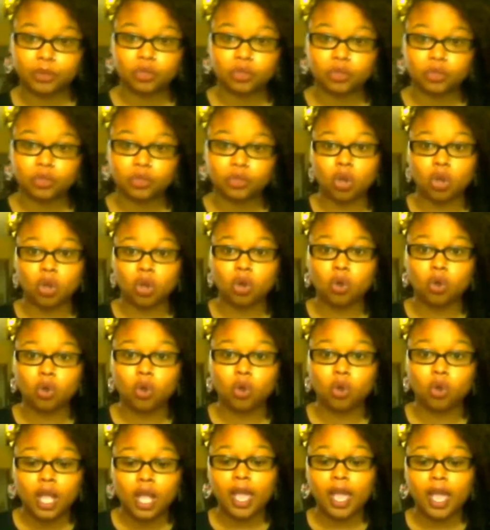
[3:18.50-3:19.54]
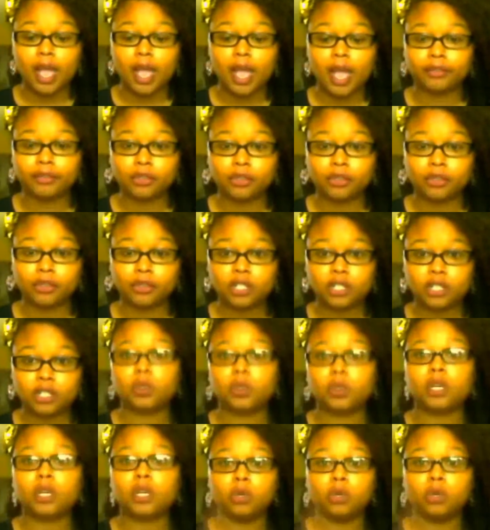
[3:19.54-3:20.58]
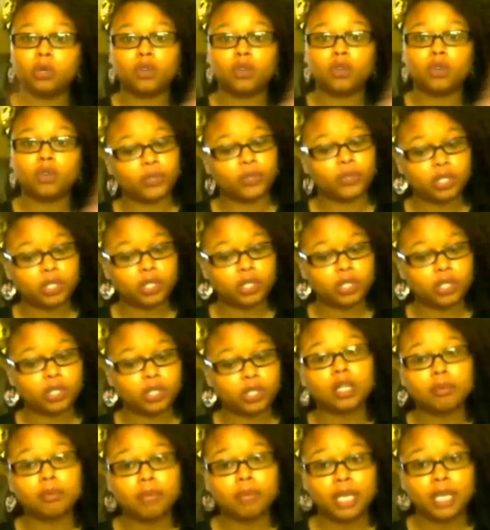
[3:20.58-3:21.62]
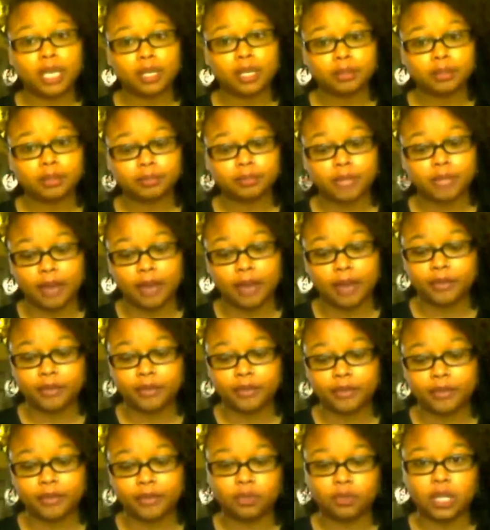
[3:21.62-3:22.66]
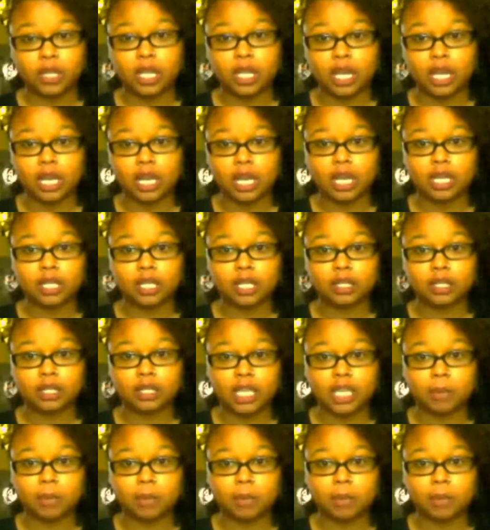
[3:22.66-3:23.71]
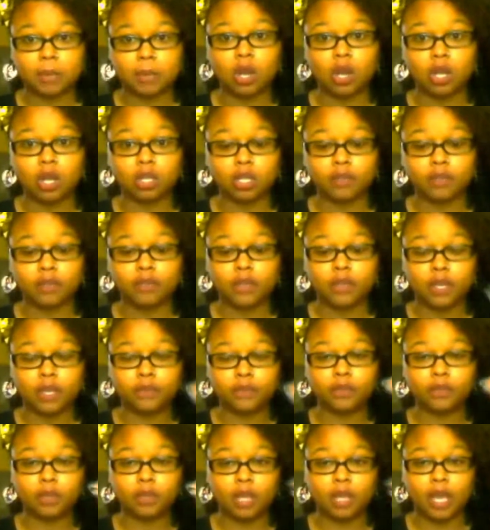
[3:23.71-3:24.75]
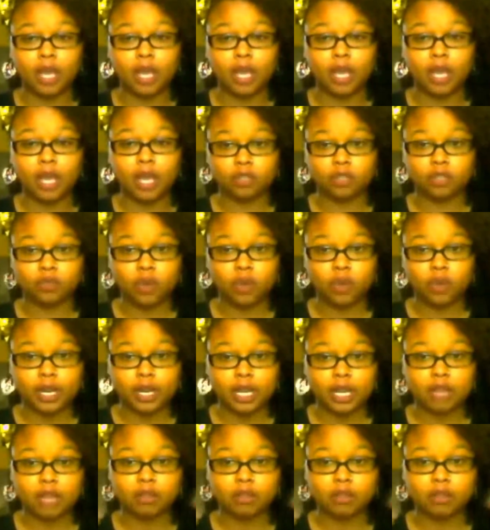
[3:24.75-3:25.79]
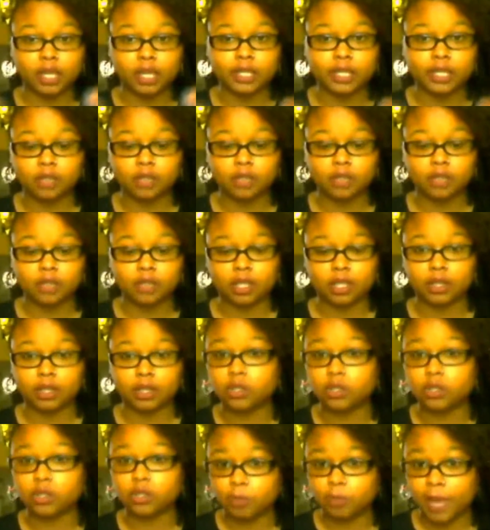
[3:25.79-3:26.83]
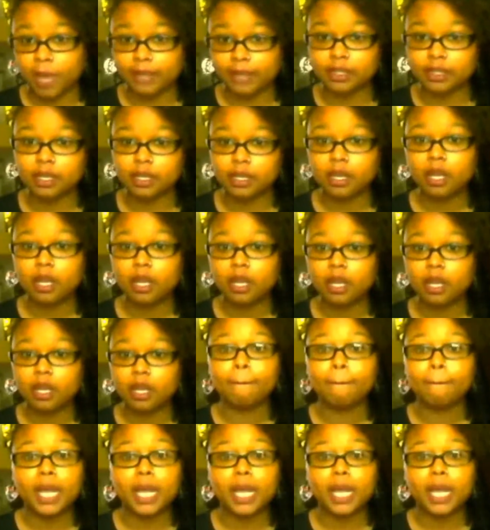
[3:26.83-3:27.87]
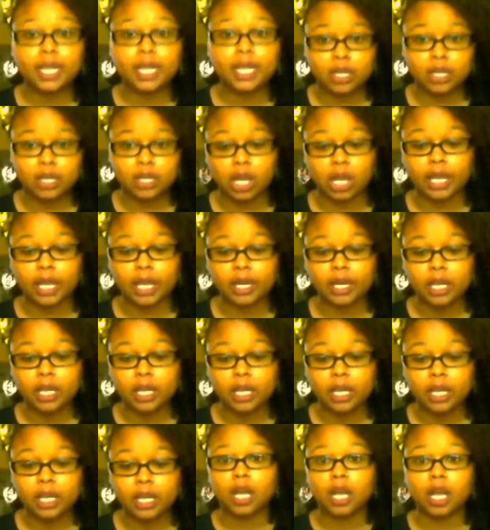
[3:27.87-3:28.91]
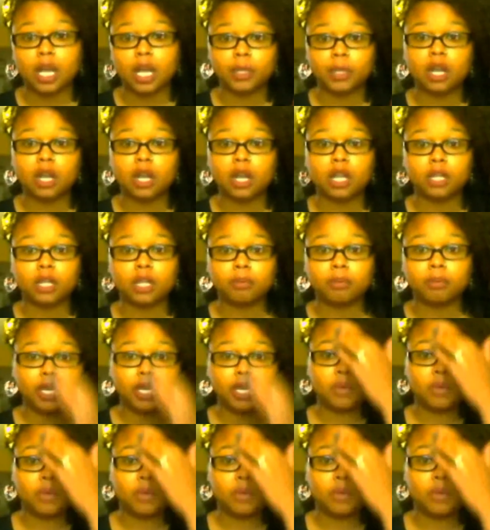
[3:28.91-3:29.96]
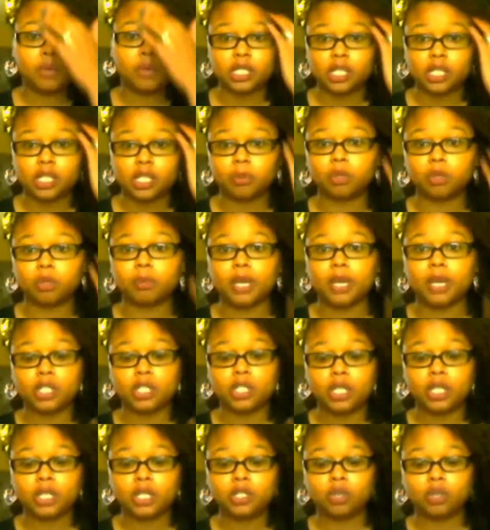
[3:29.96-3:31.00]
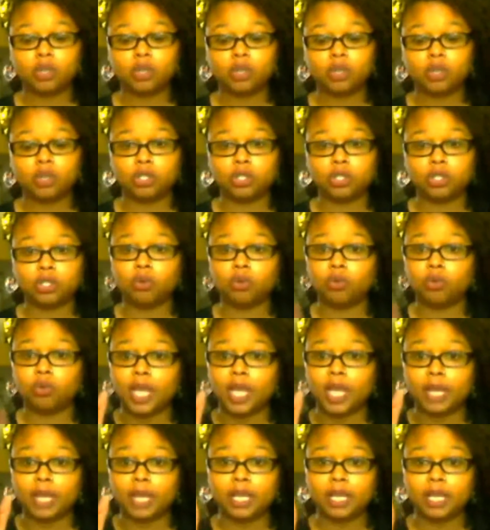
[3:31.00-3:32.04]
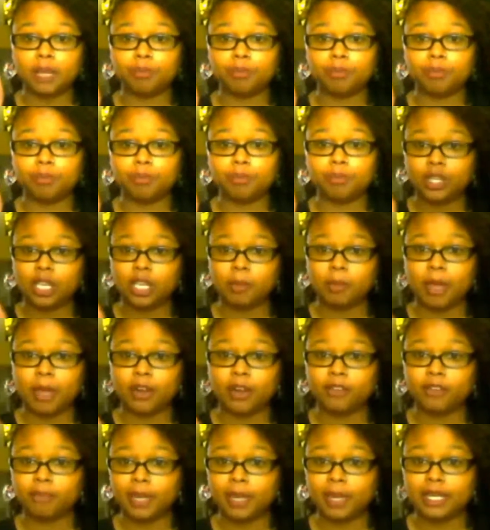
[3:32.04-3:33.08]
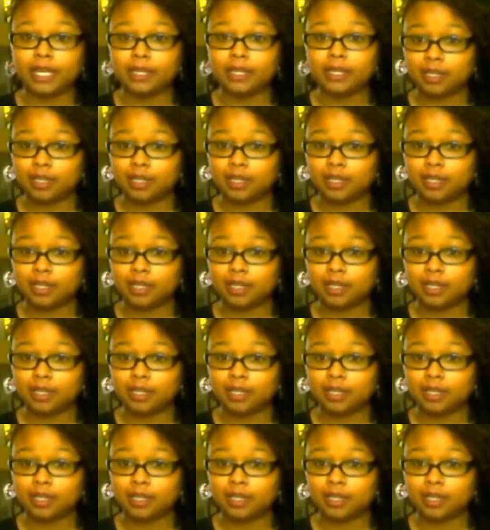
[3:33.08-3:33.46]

So after that, you want to move over to column B after you've labeled after you've ran down the list of everything that you spend money on. In column B, which is labeled budgeted, you're going to then input the amount of monies